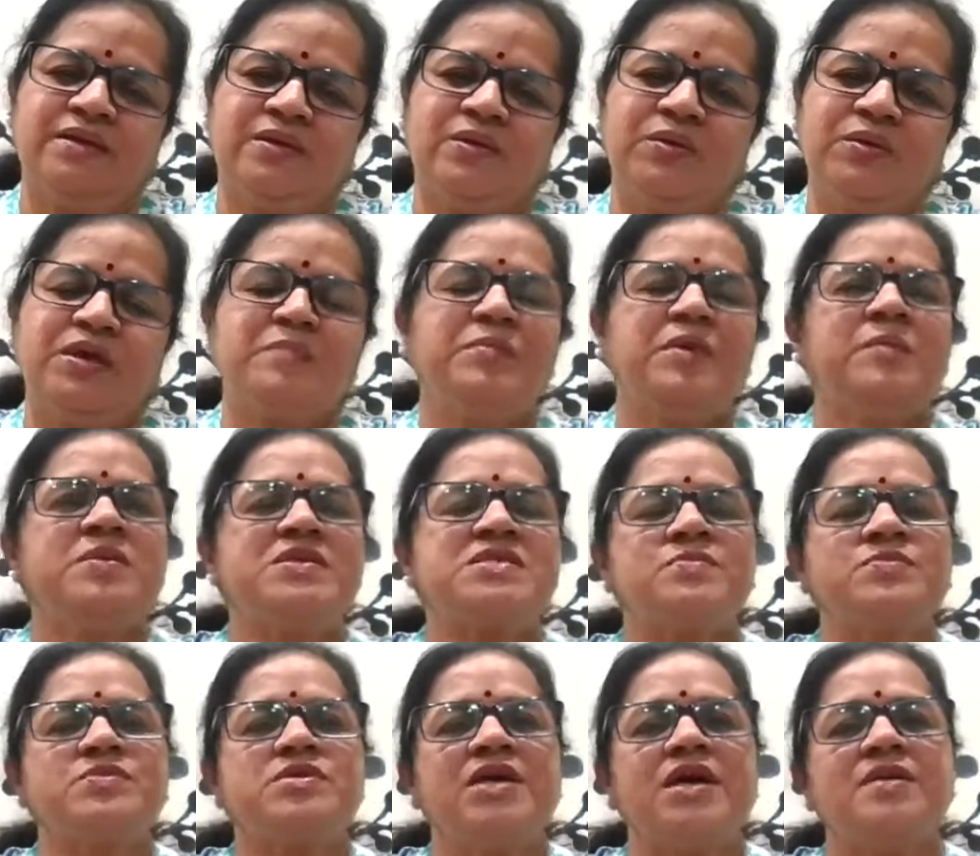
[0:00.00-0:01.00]
Okay, maybe
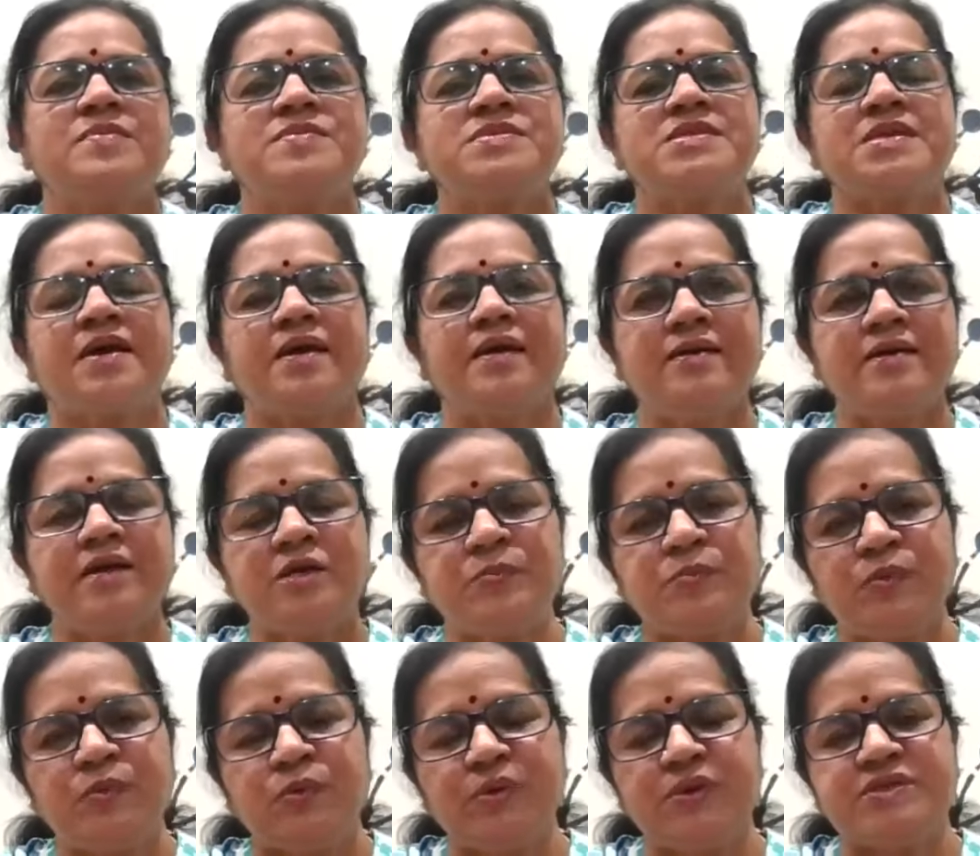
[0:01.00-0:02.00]
sometimes I
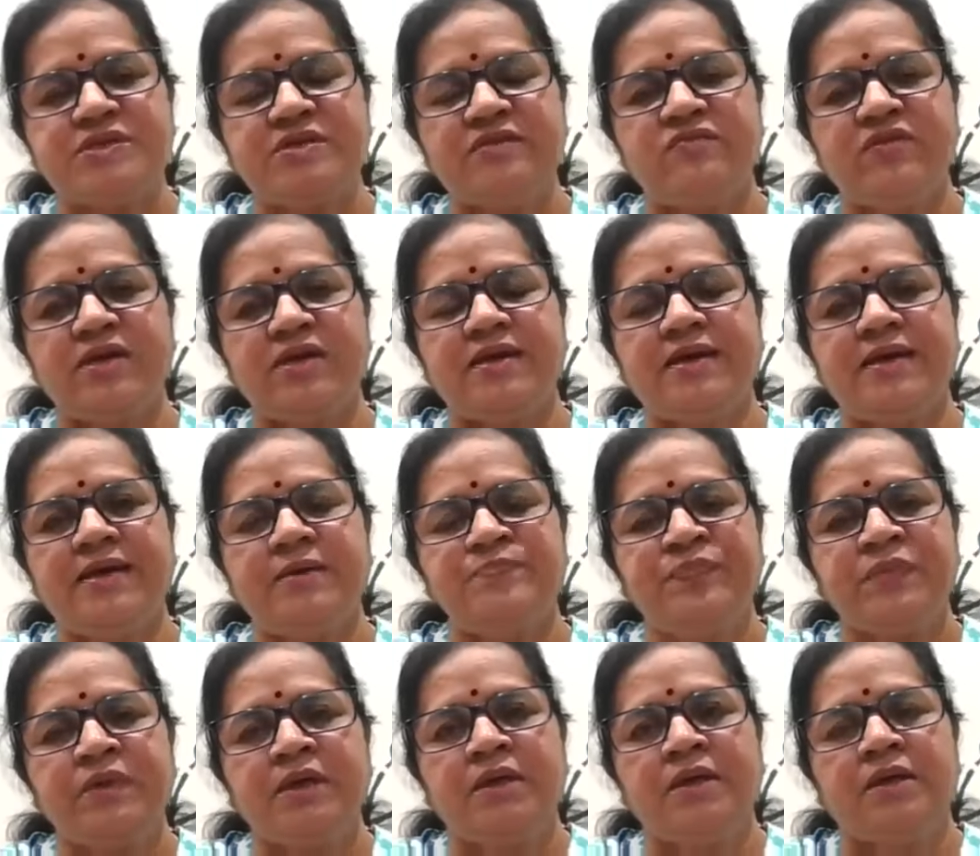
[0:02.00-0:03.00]
write poetry when I
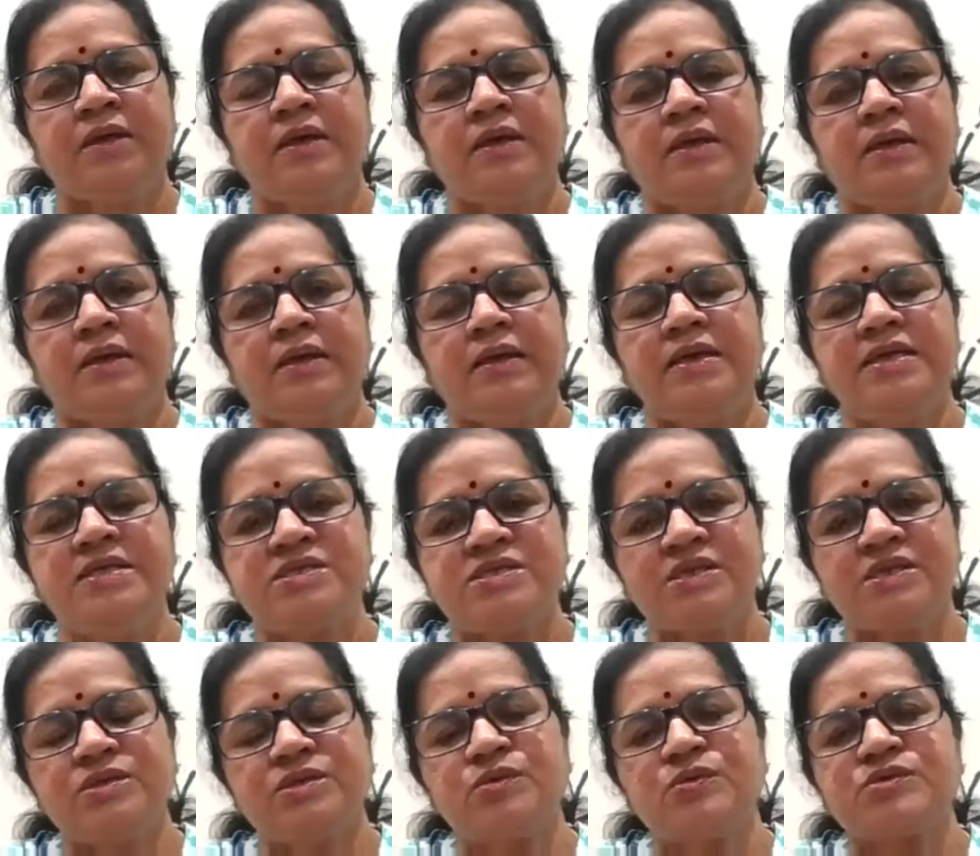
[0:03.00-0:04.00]

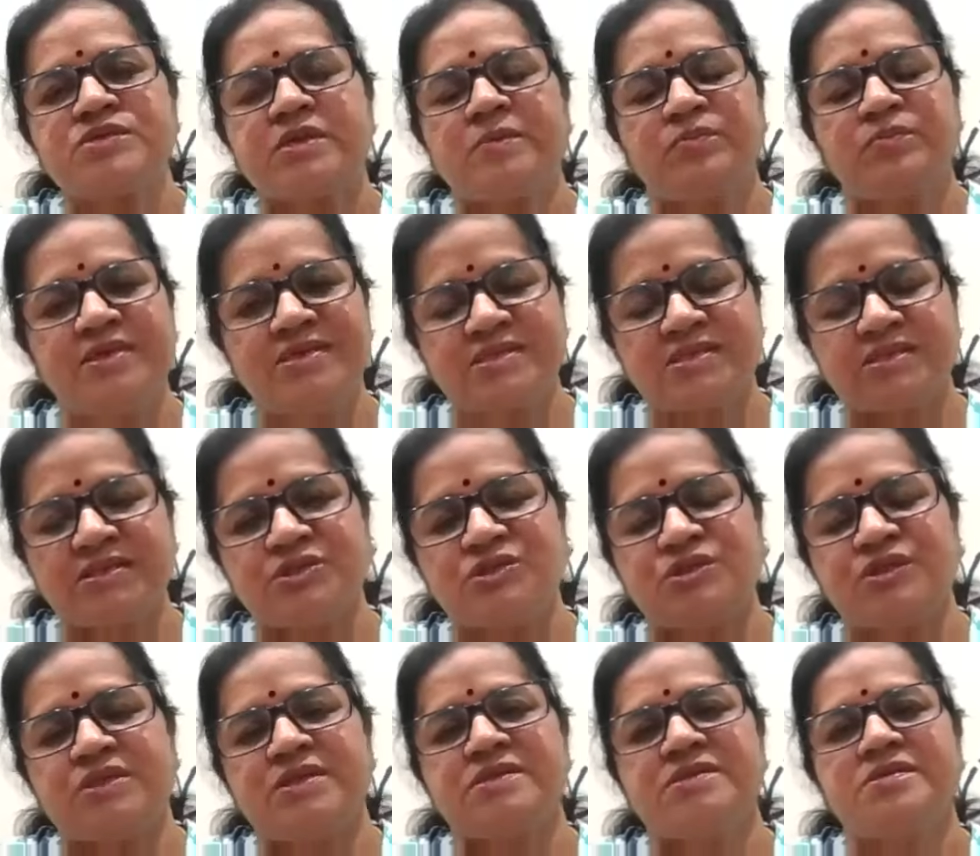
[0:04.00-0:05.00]
listen to some
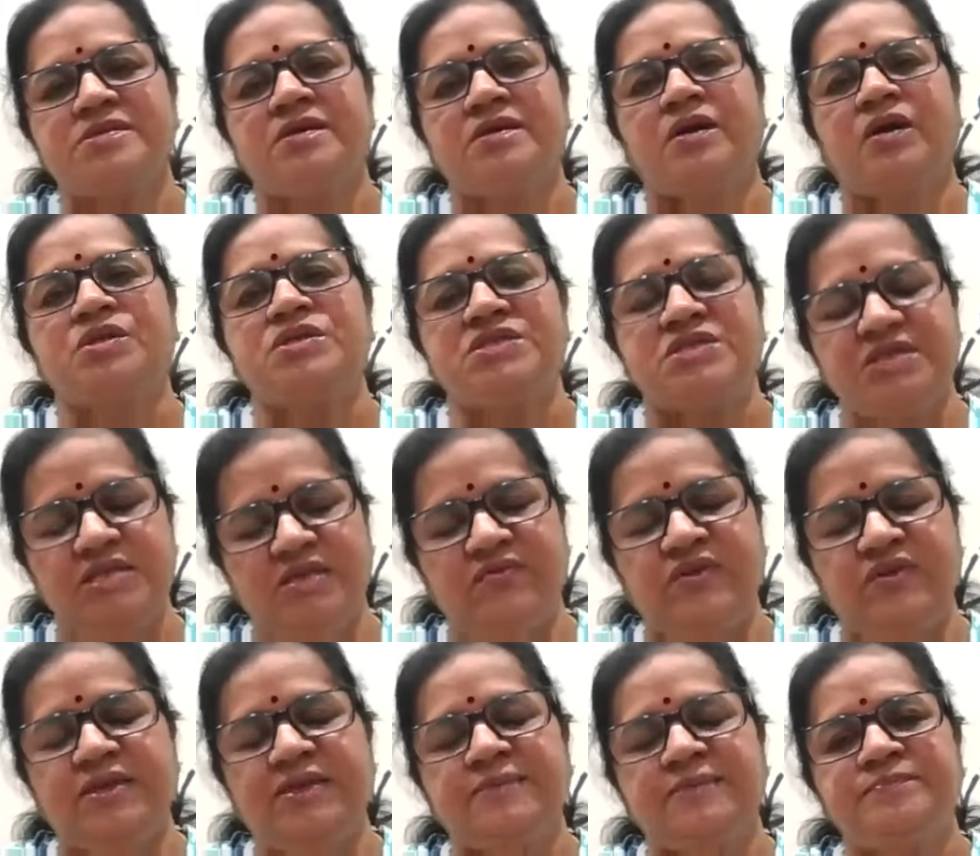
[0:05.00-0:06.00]
discussion on
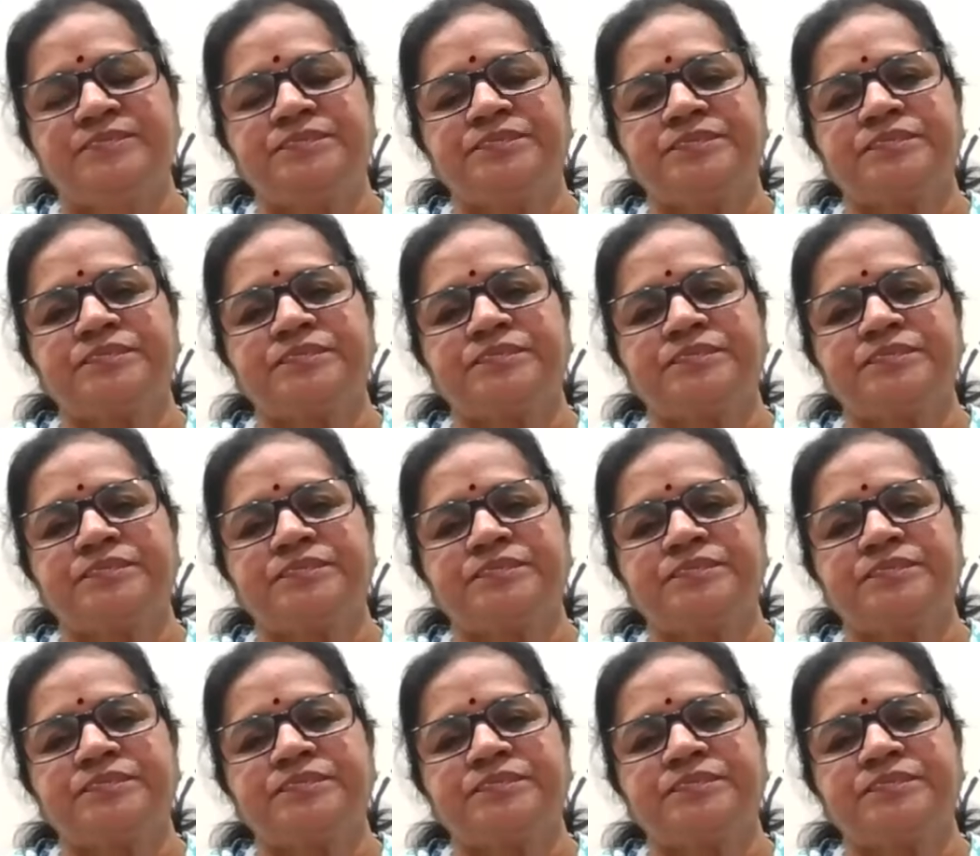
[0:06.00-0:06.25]
TV,